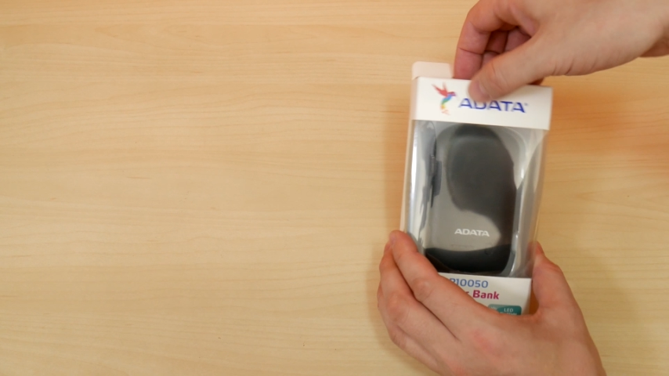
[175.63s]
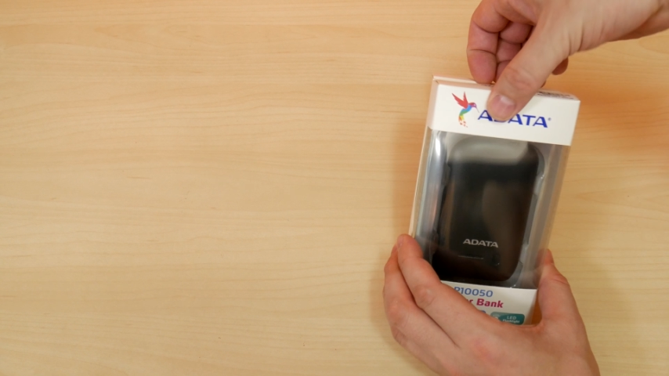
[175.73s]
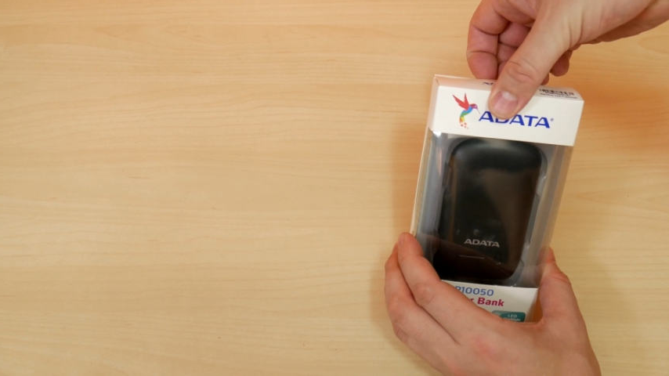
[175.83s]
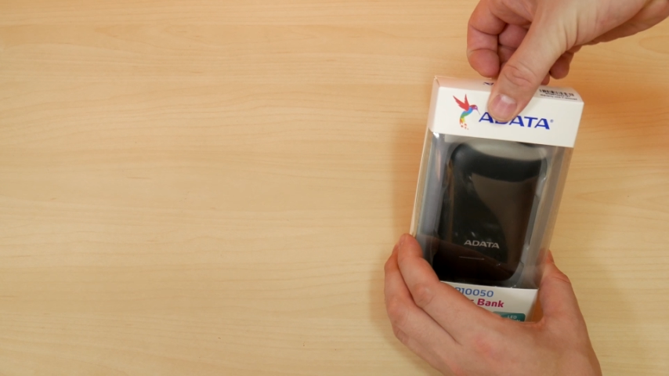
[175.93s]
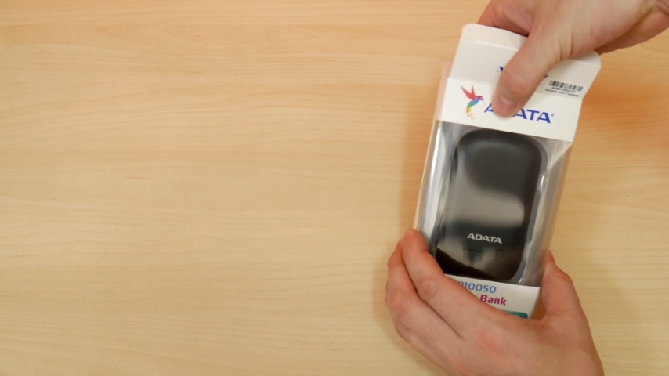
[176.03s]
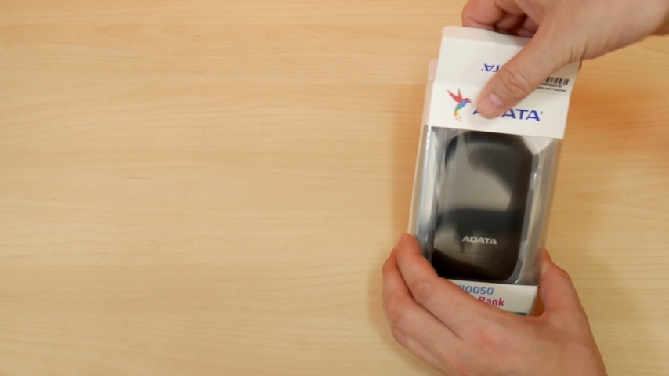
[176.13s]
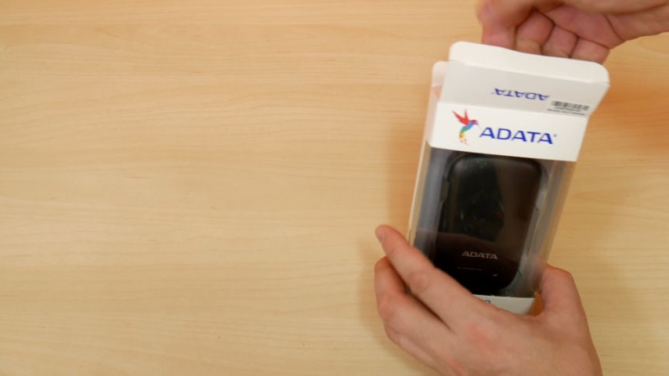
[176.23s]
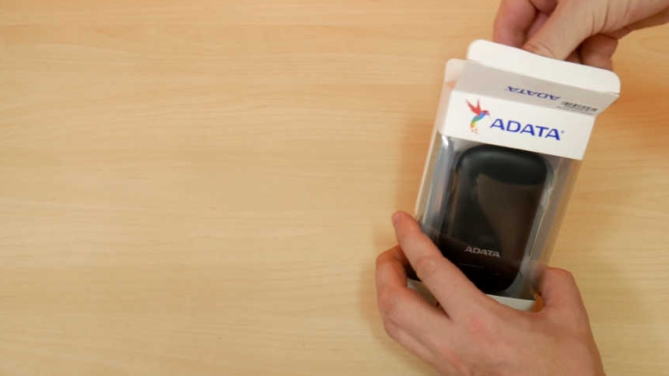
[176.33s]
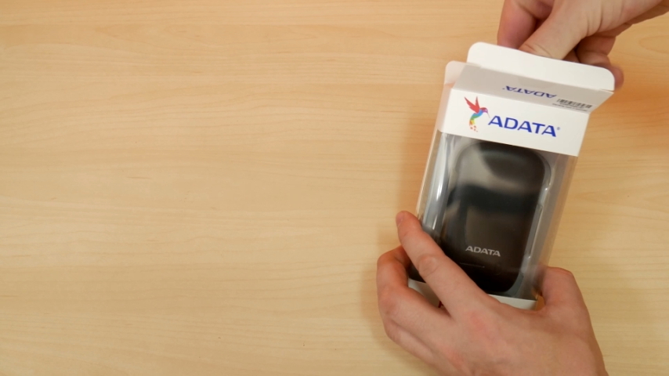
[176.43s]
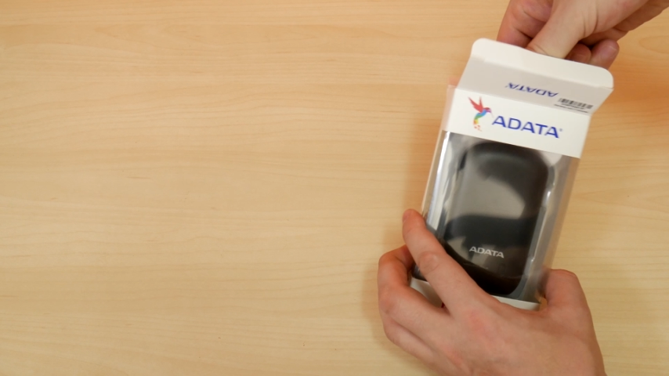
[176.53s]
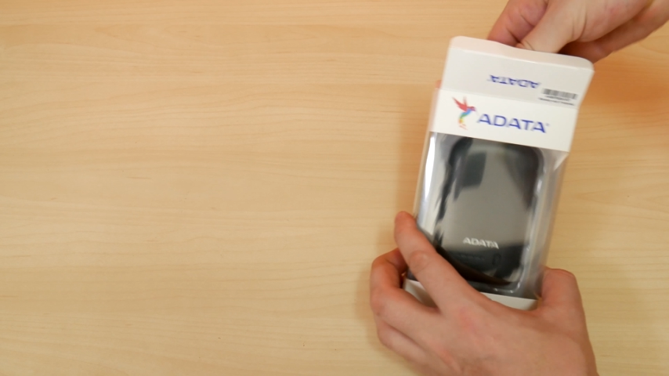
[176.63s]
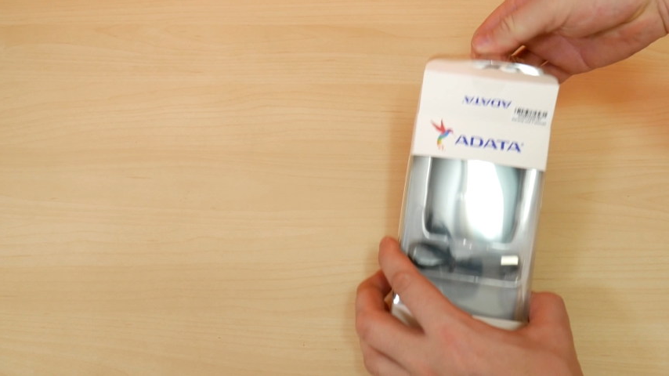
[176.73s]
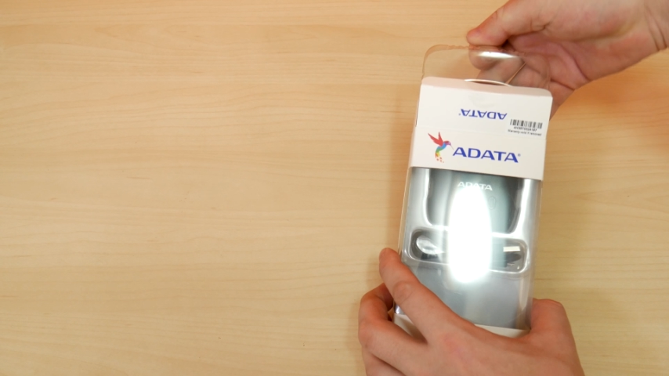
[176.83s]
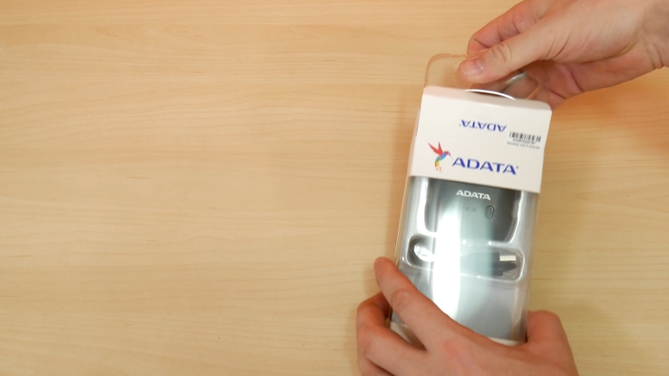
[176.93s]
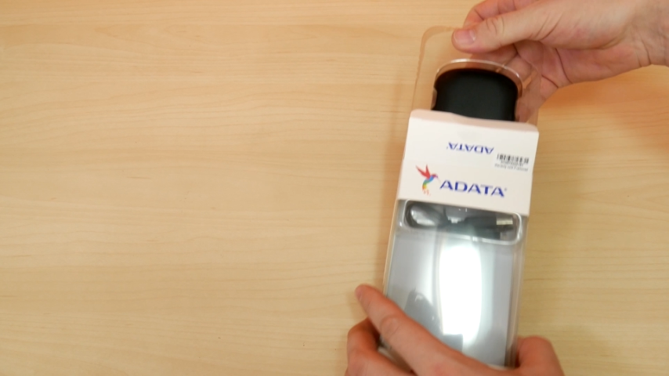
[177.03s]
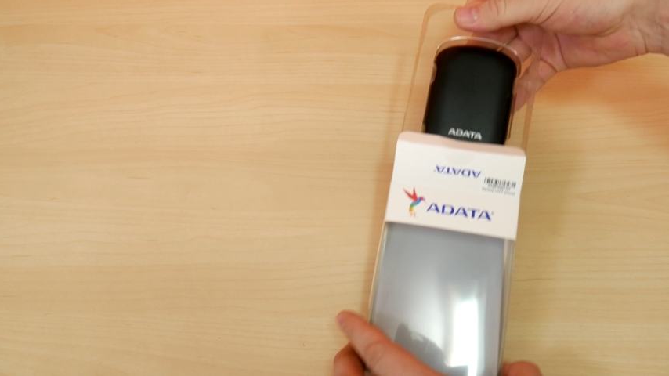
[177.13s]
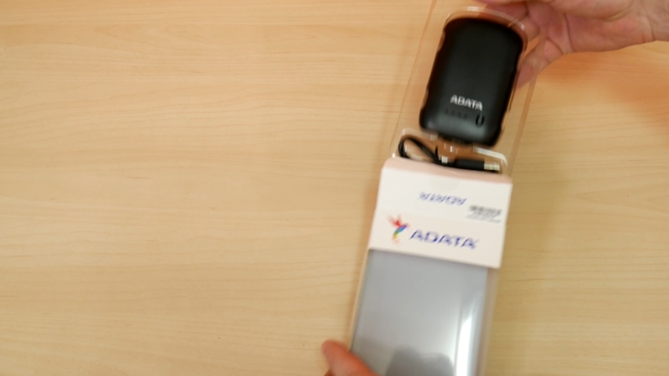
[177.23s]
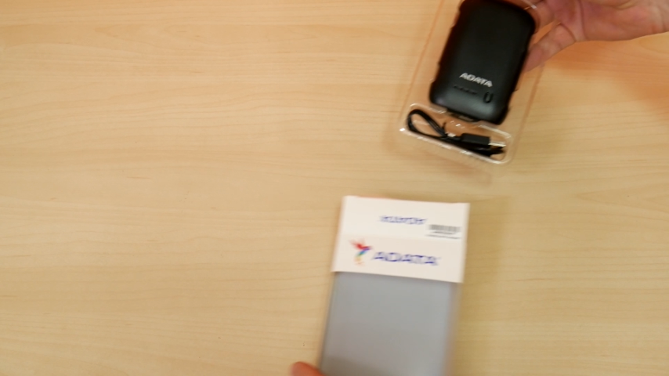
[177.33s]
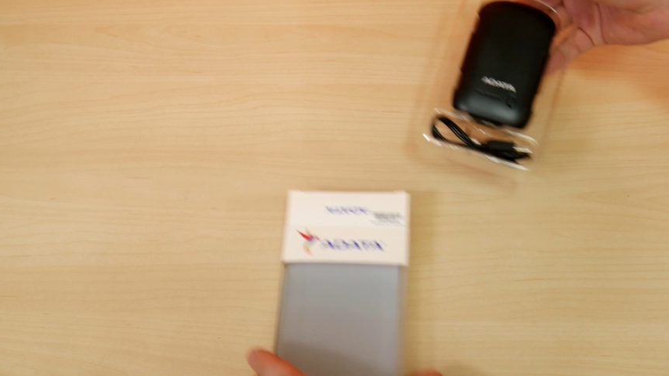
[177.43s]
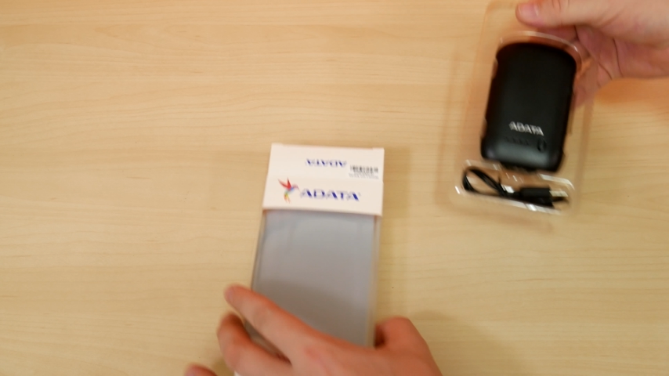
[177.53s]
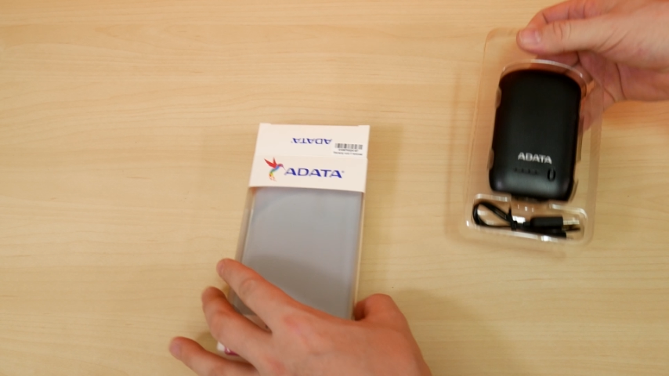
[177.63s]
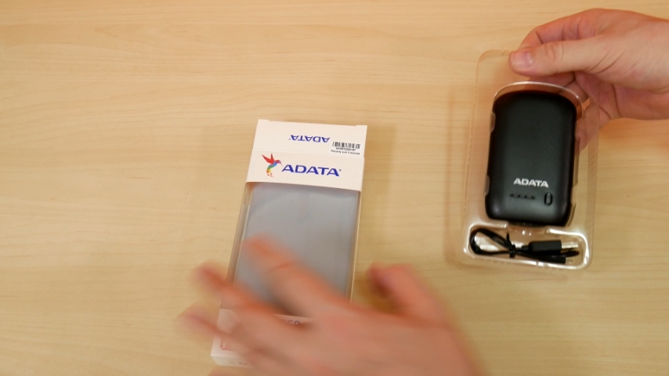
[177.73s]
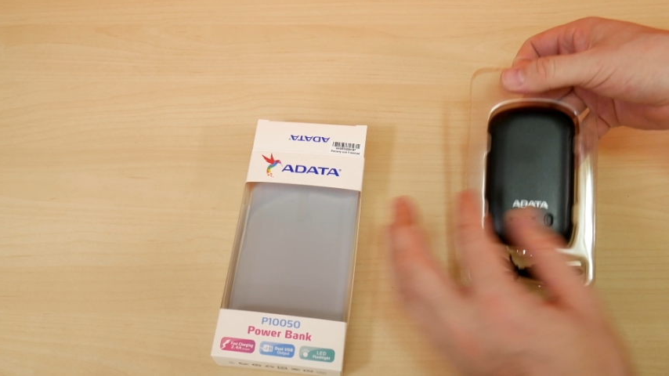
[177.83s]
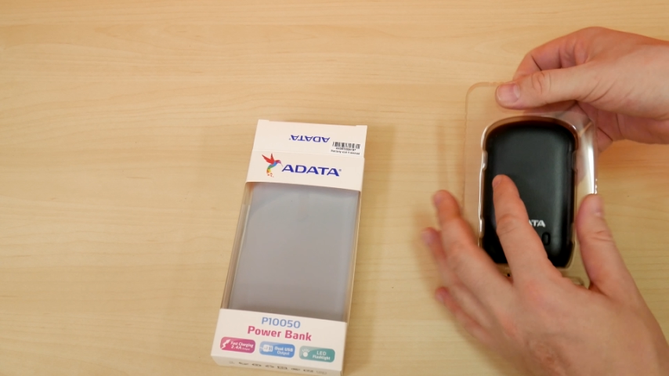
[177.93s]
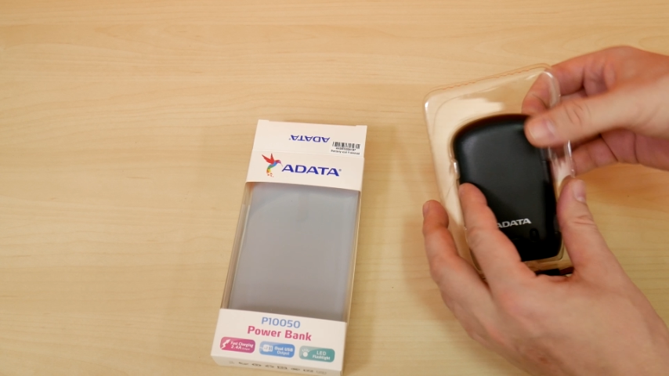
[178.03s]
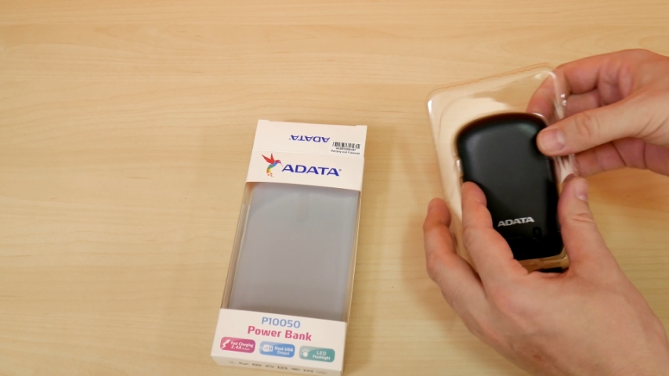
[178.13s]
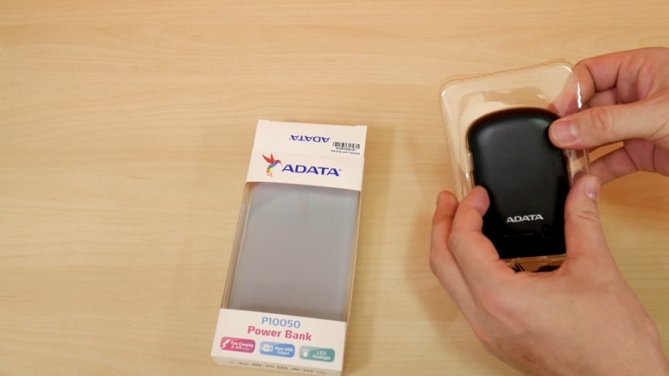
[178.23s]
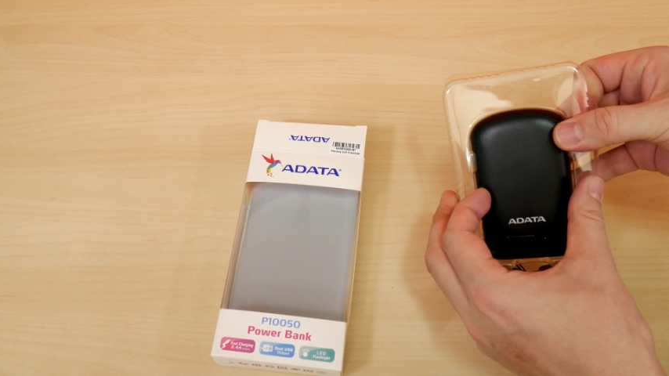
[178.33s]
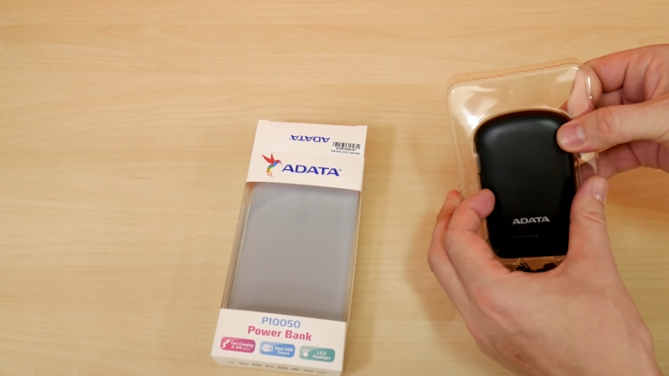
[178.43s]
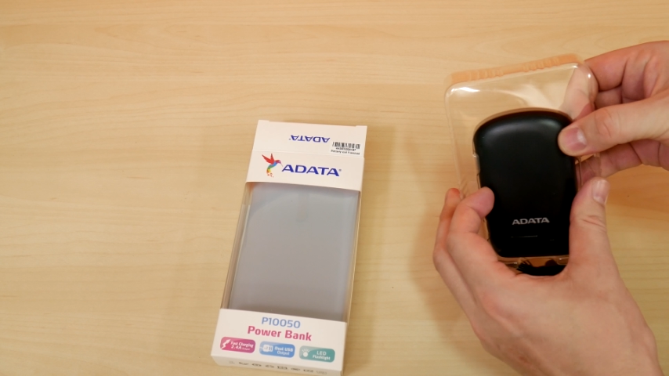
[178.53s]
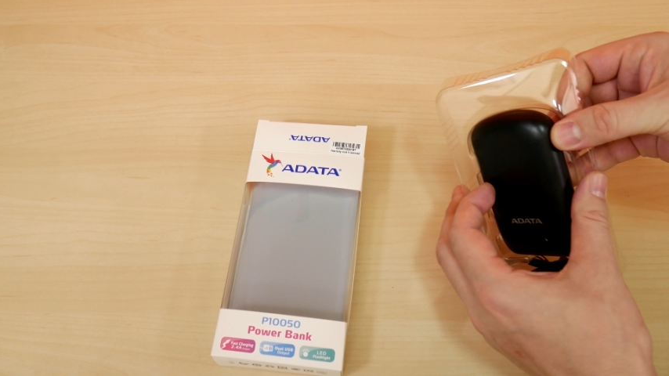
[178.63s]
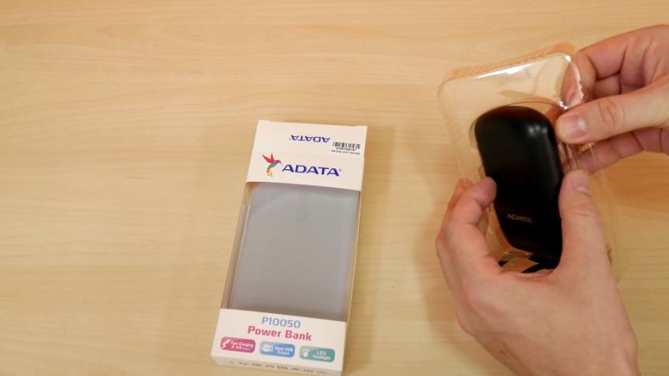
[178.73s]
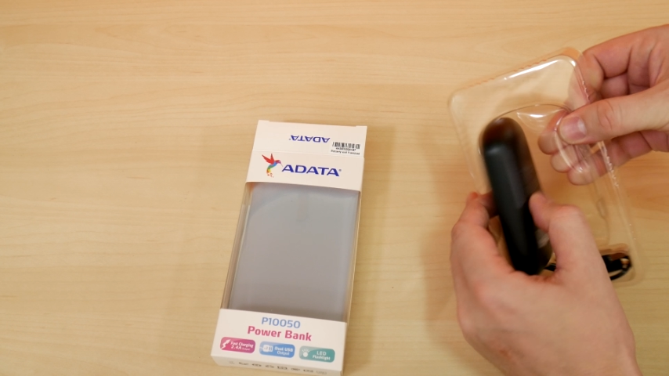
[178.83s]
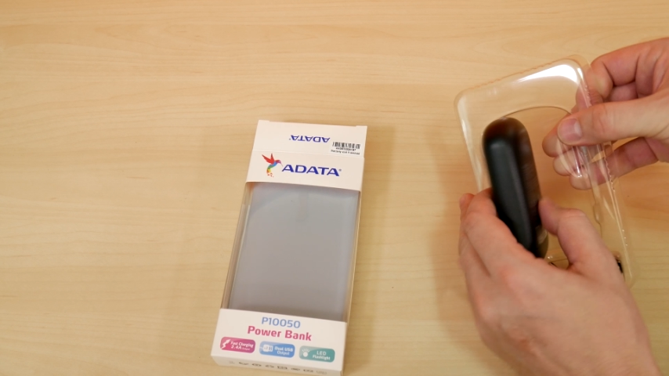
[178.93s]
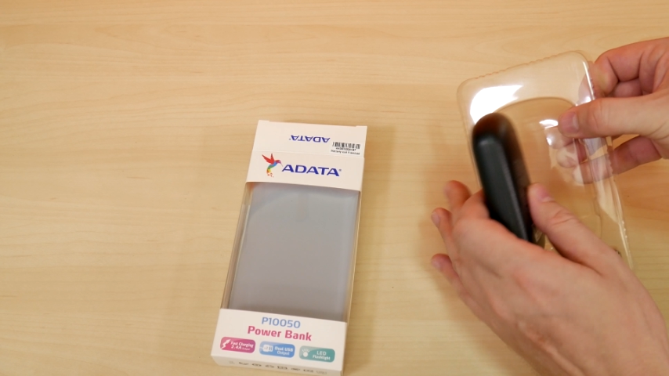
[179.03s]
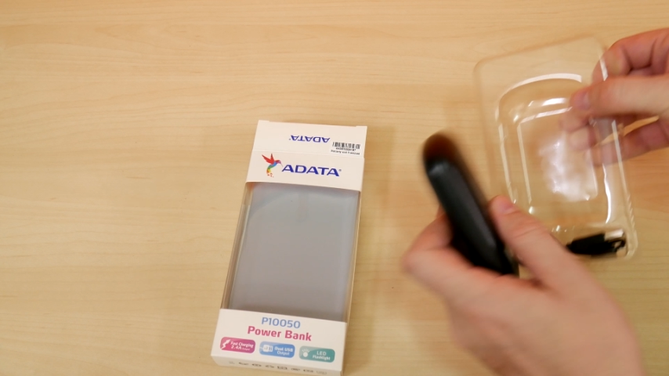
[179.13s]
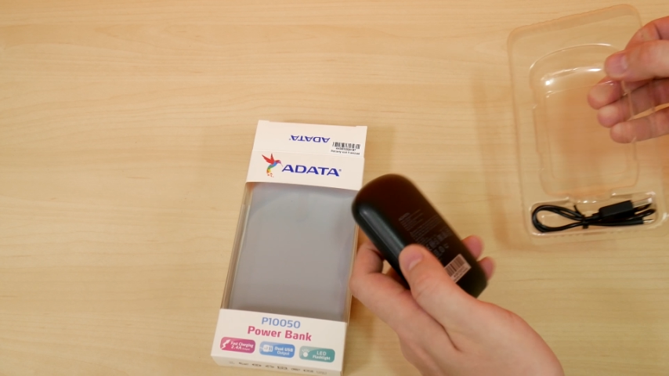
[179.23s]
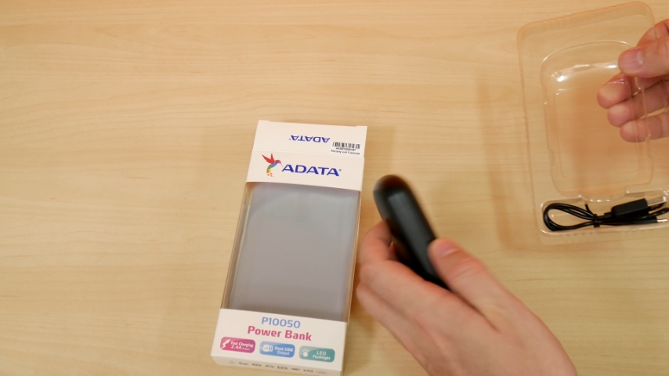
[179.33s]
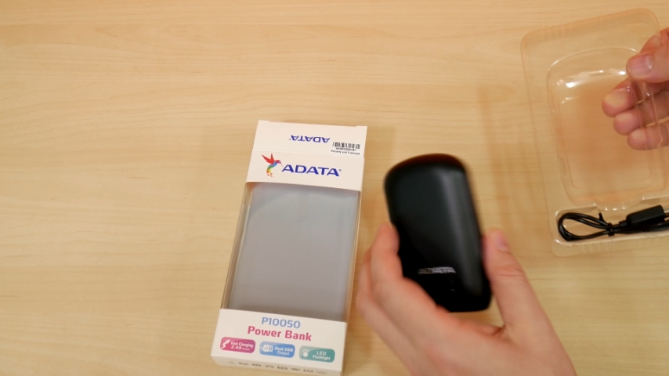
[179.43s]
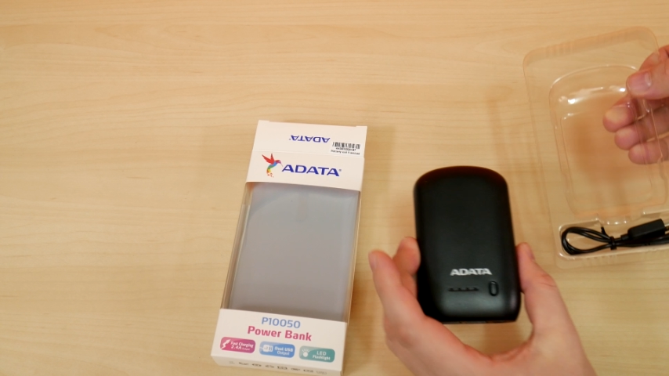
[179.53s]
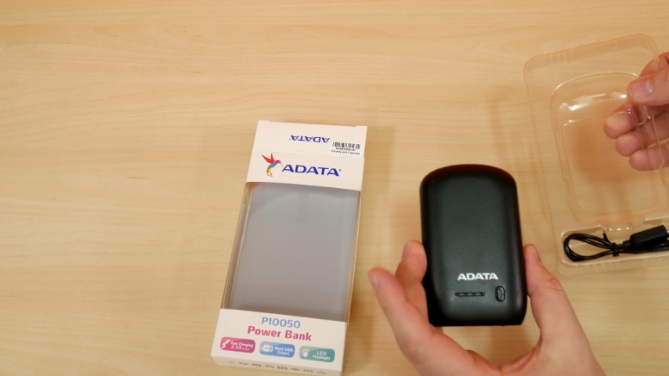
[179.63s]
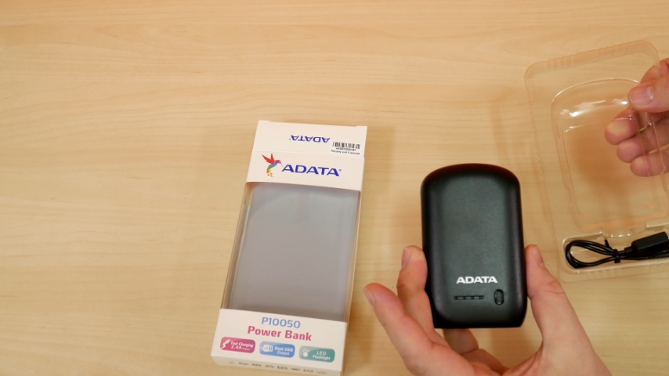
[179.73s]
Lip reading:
No face is visible, so there are no lips to read.